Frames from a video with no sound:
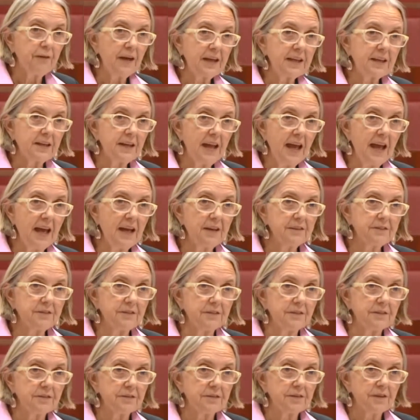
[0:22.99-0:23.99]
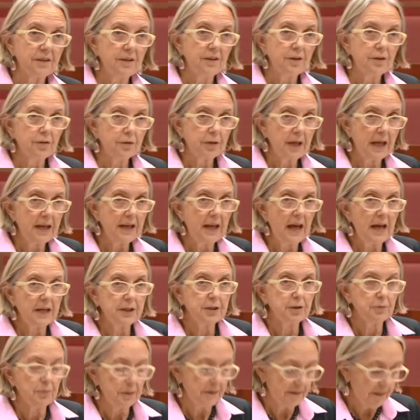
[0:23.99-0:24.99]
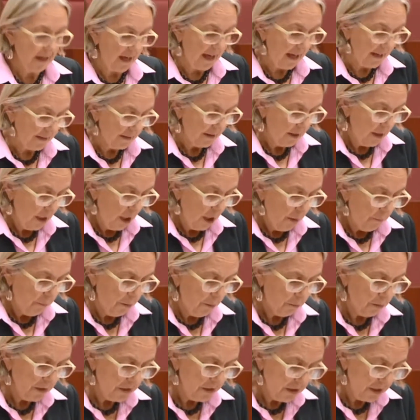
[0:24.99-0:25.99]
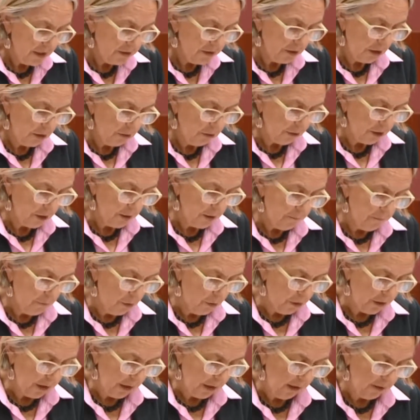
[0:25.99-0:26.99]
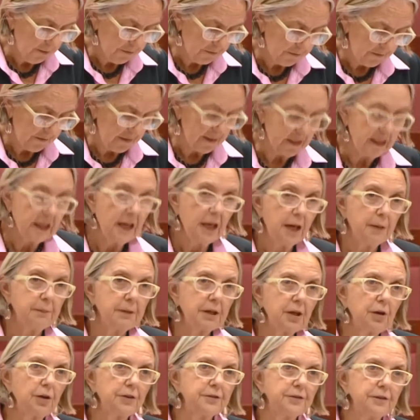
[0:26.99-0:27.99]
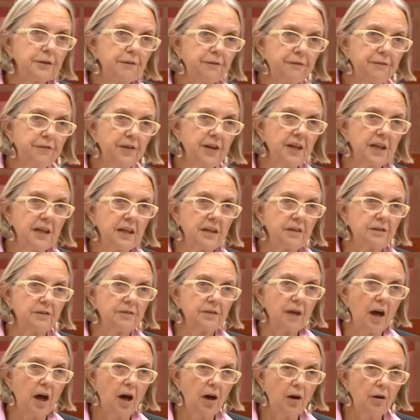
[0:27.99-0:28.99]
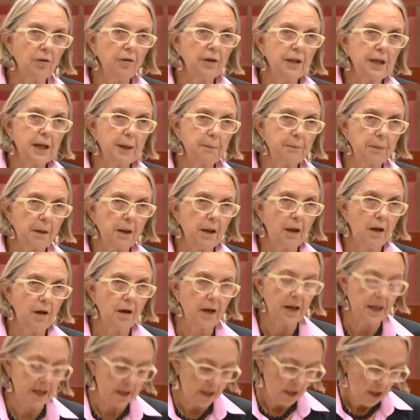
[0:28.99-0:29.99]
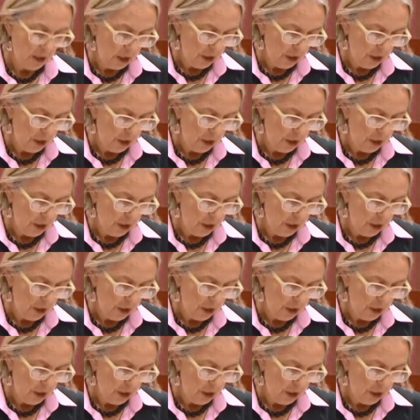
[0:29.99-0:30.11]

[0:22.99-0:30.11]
vacant houses. Who can argue with that? But we need to look at it more closely, because the fees only apply